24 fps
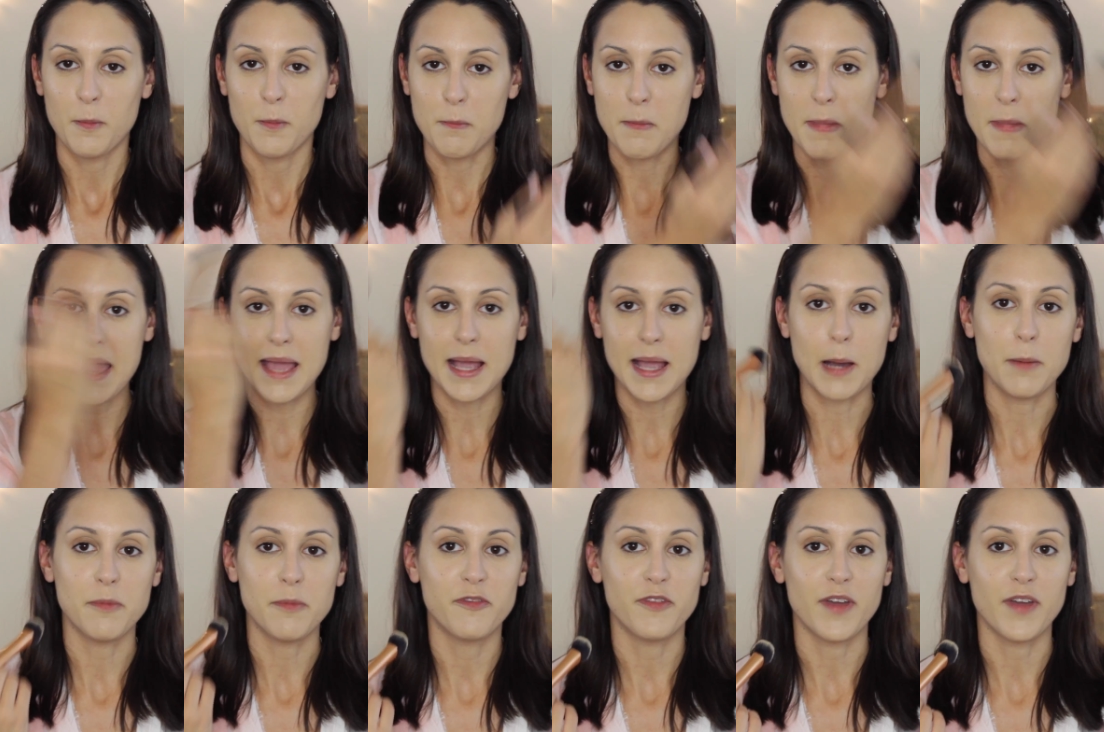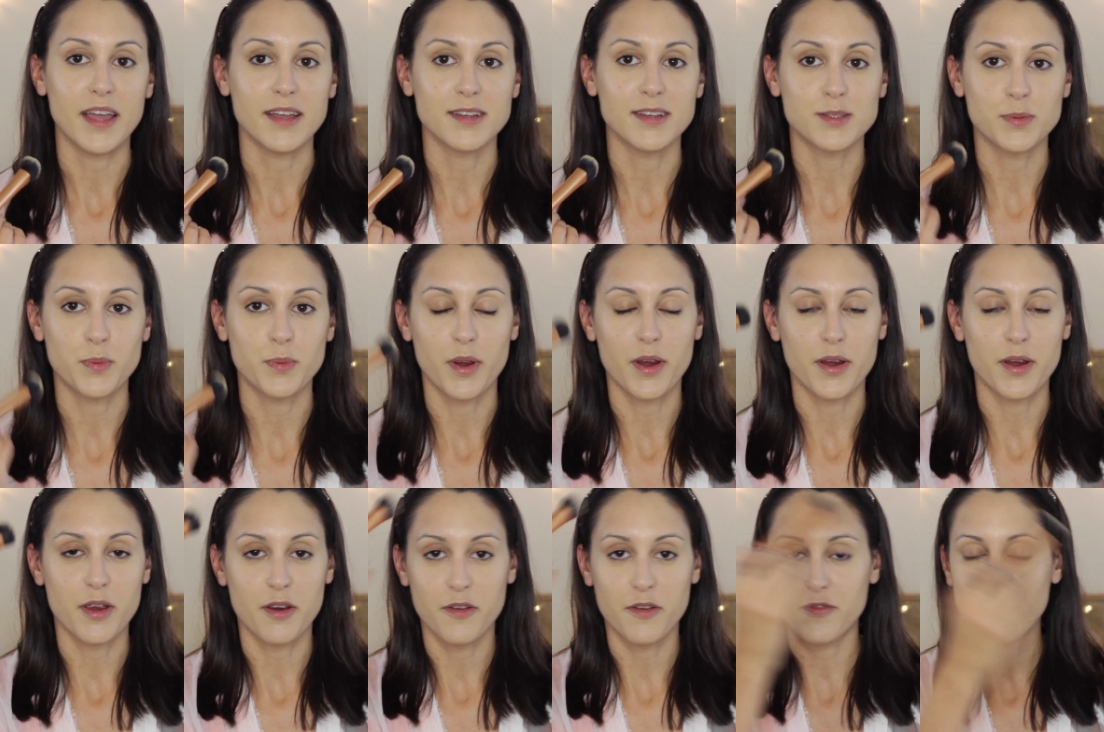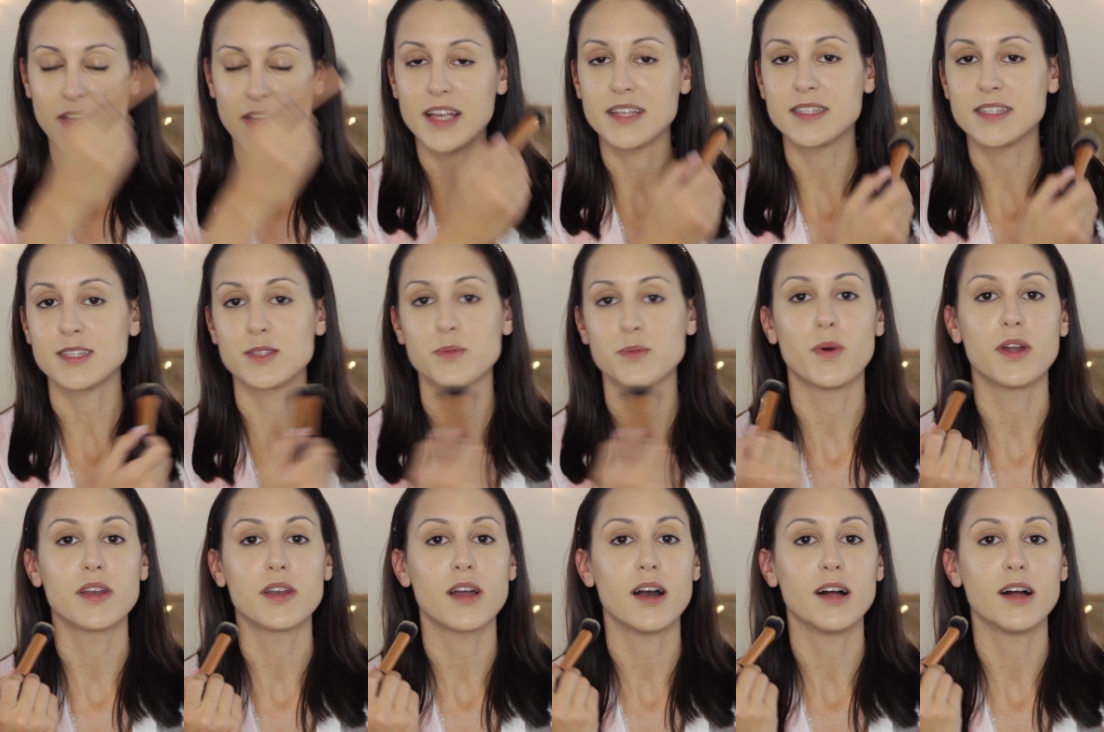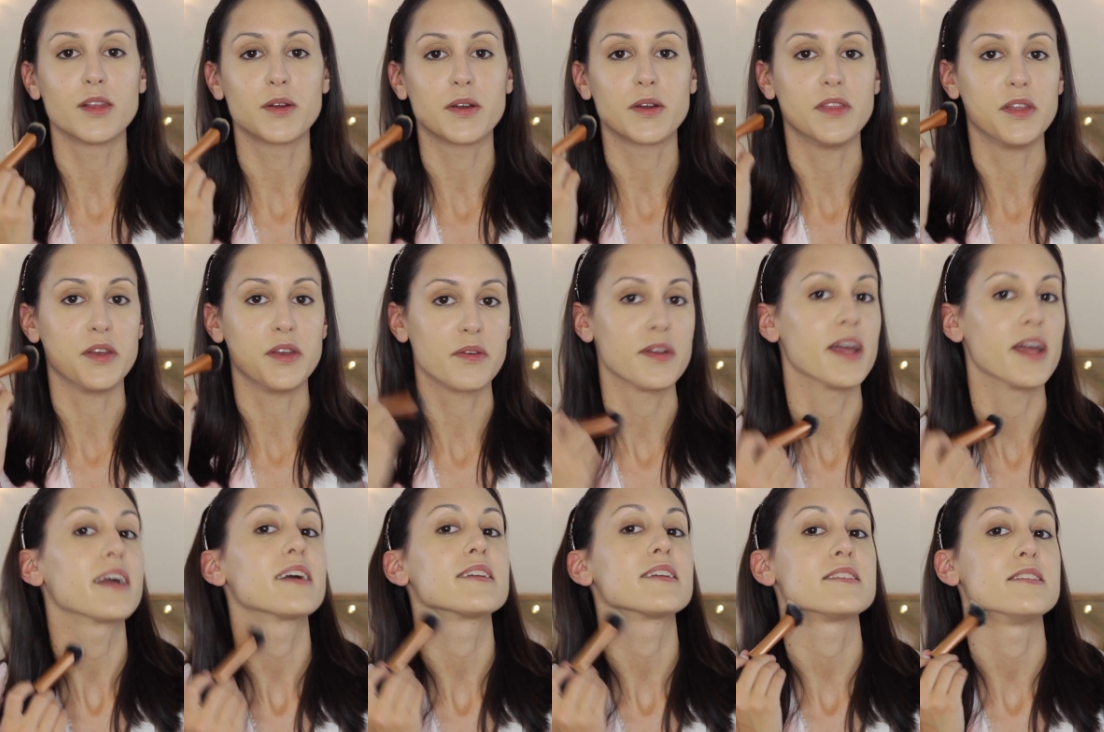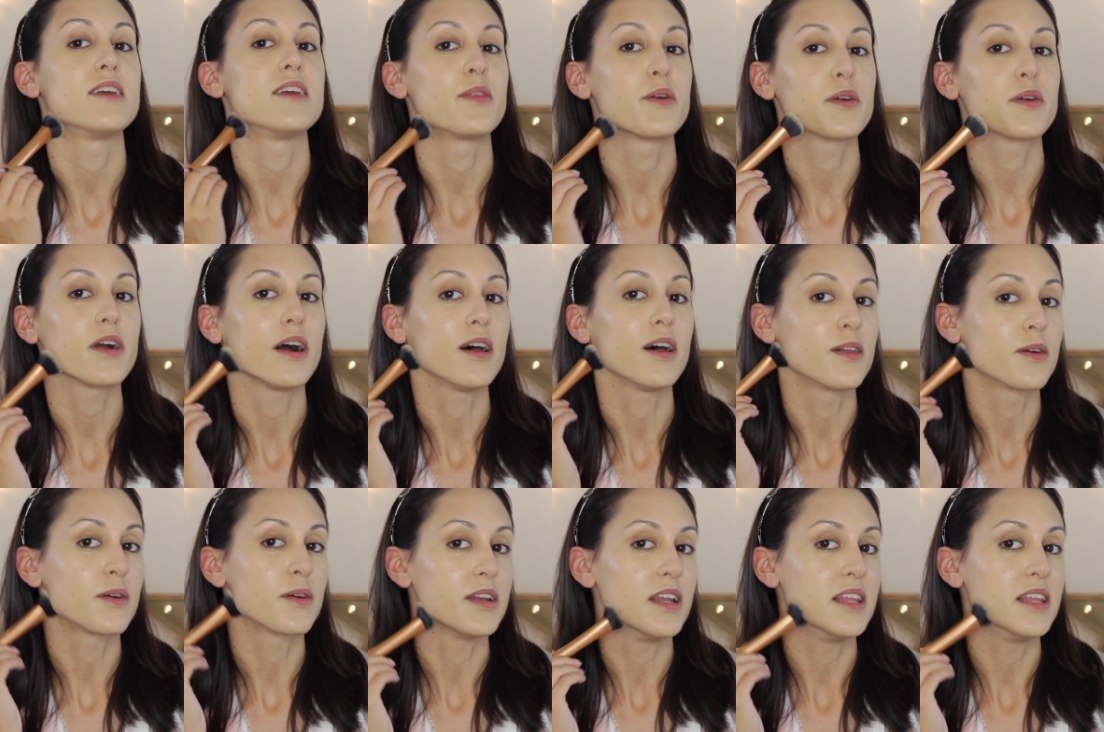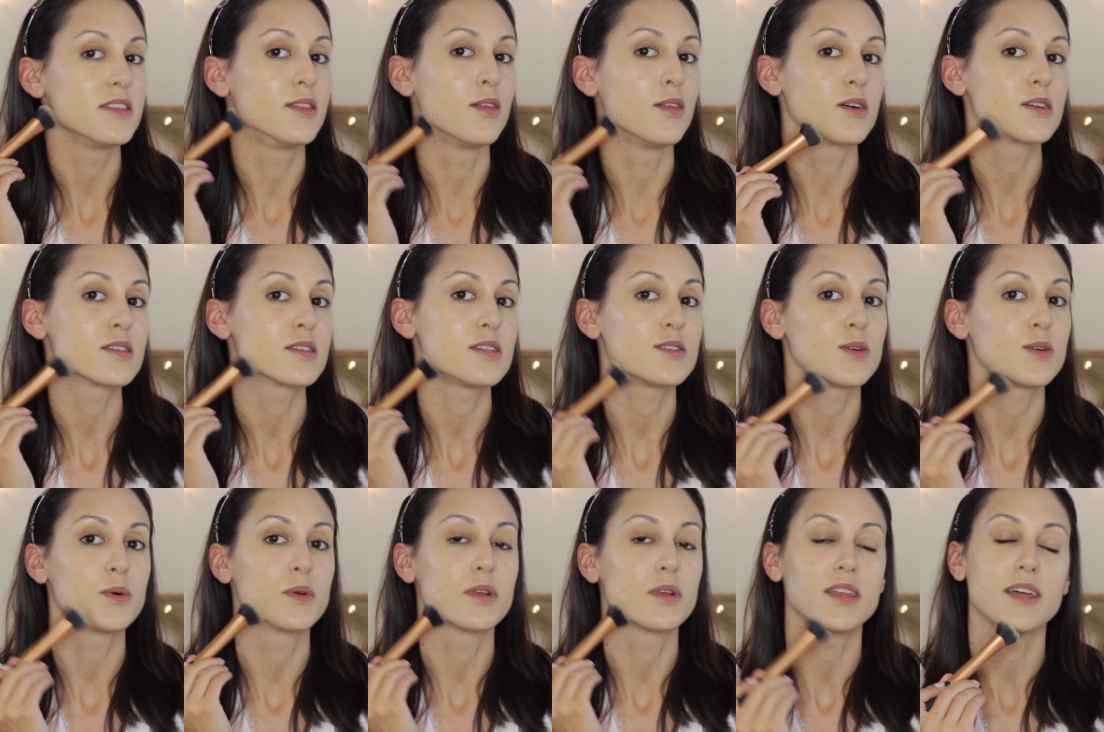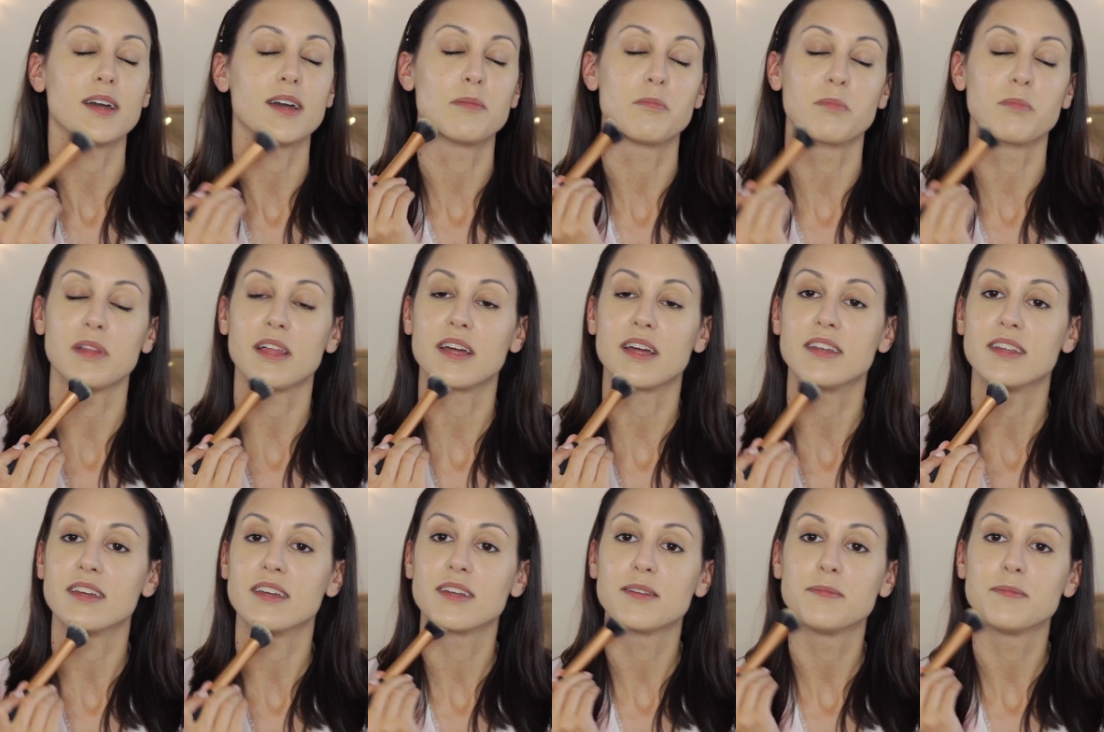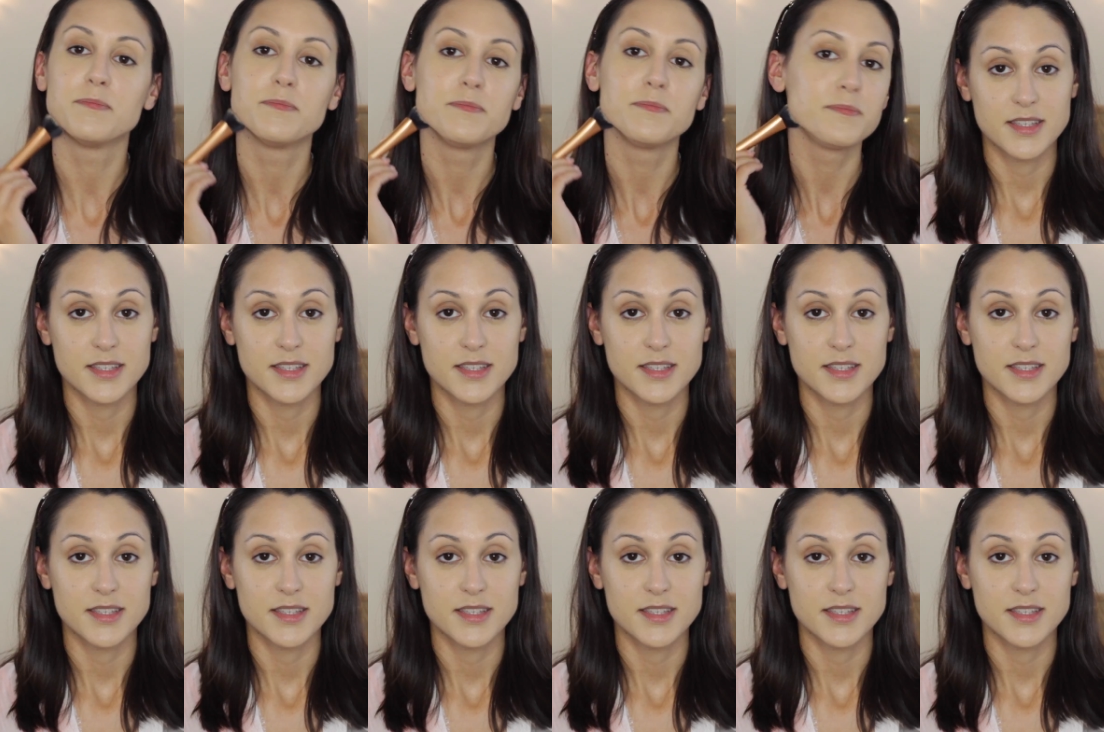makeup face where your face is one color and then your neck is another color and it looks totally unblended.